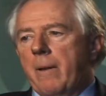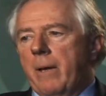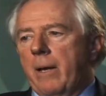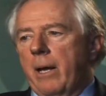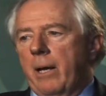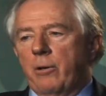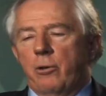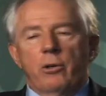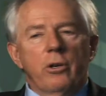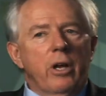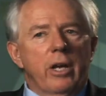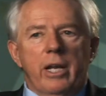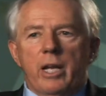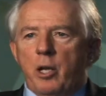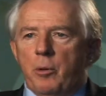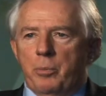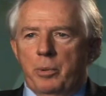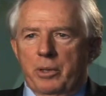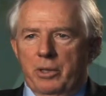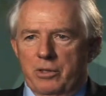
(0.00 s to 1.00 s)
And you're not
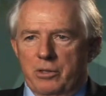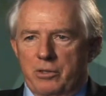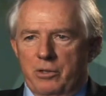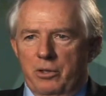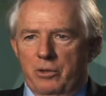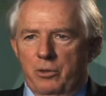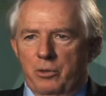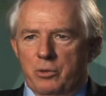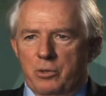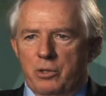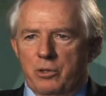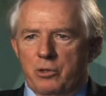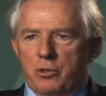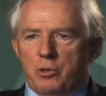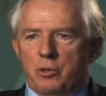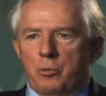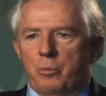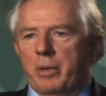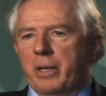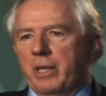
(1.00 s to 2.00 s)
helping us on those
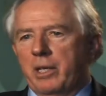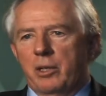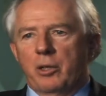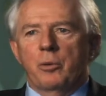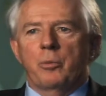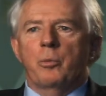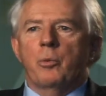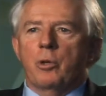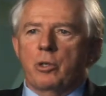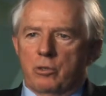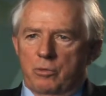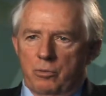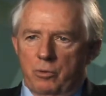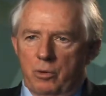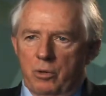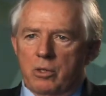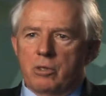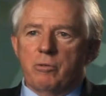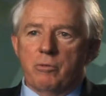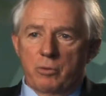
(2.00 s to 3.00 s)
issues. You're making it worse
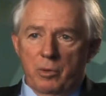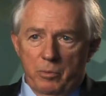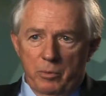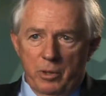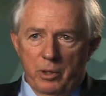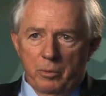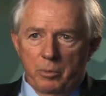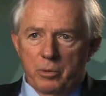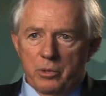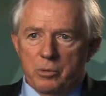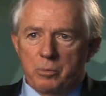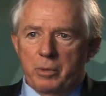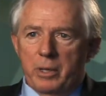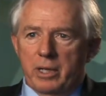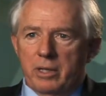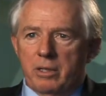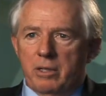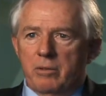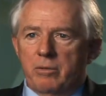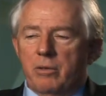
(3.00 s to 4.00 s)
for us from their
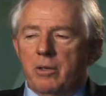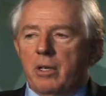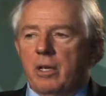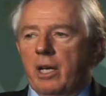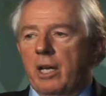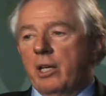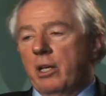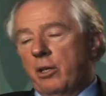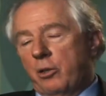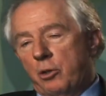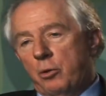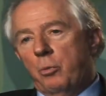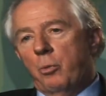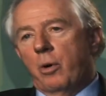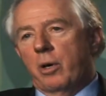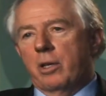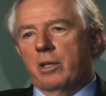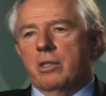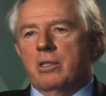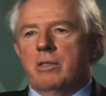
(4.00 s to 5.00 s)
perspective. And yet you
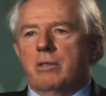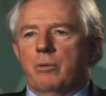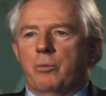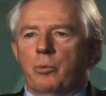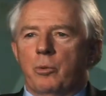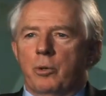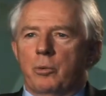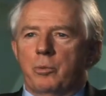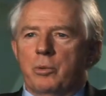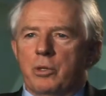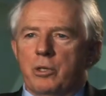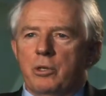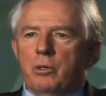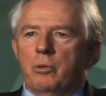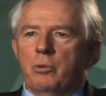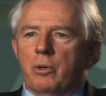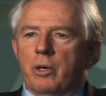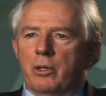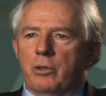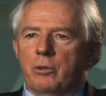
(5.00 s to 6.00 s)
want us to work with
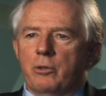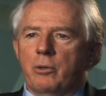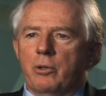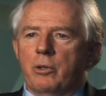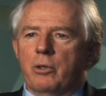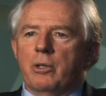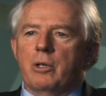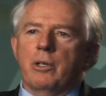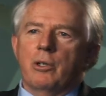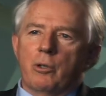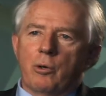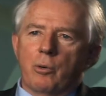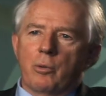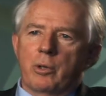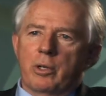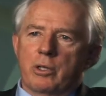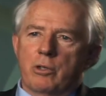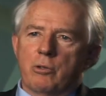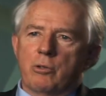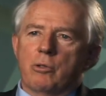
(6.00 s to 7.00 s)
you on your
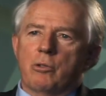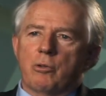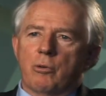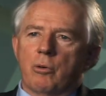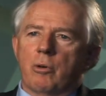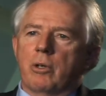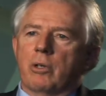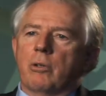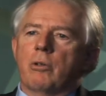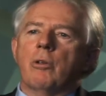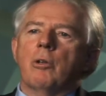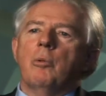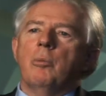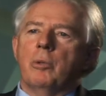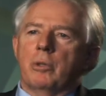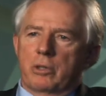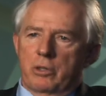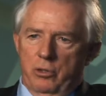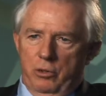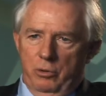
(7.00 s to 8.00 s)
core interest or on
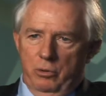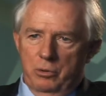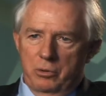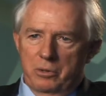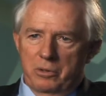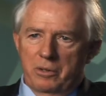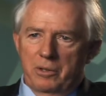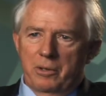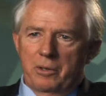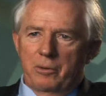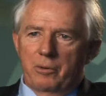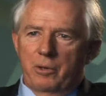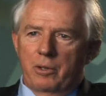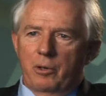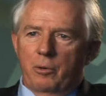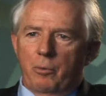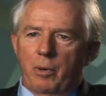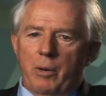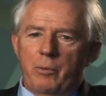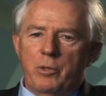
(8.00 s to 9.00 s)
global issues. You
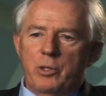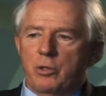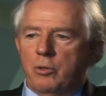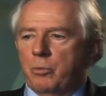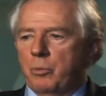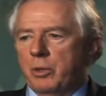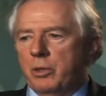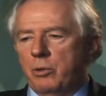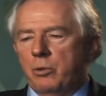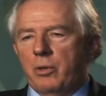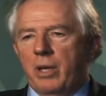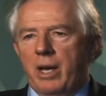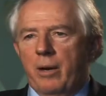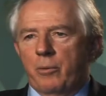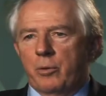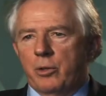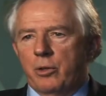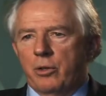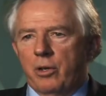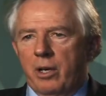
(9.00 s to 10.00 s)
know, why should we do that
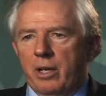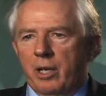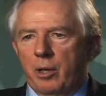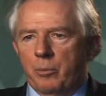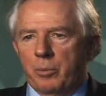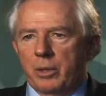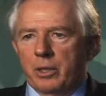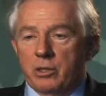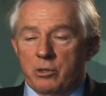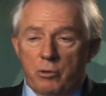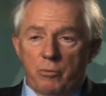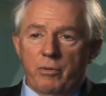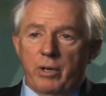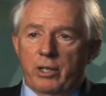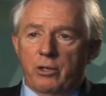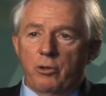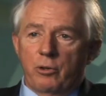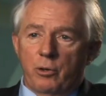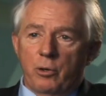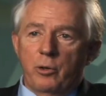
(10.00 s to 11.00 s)
when you're not helping us? In
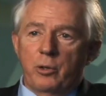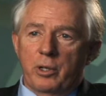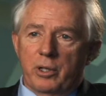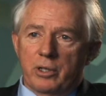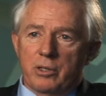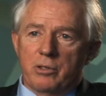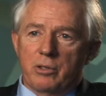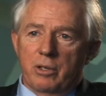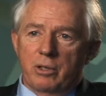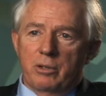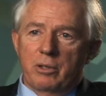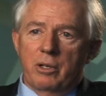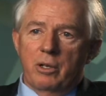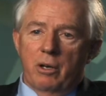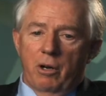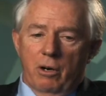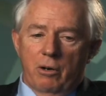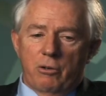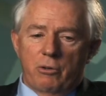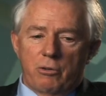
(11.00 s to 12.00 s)
fact, you're hurting us on
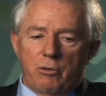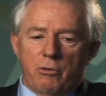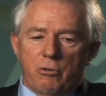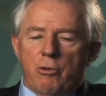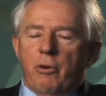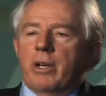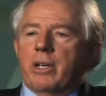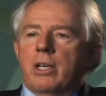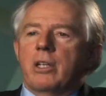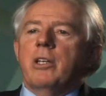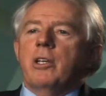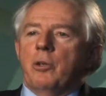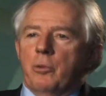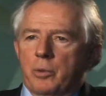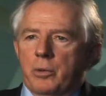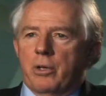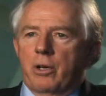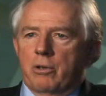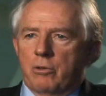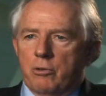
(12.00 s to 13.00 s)
our trying to deal
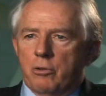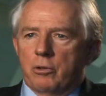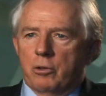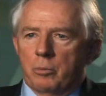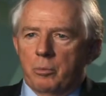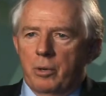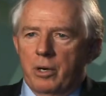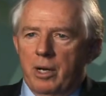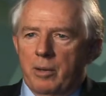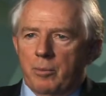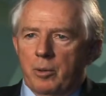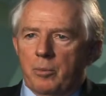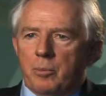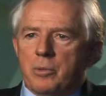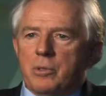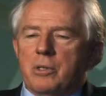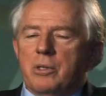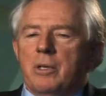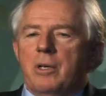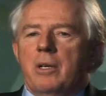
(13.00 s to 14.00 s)
with our internal problems.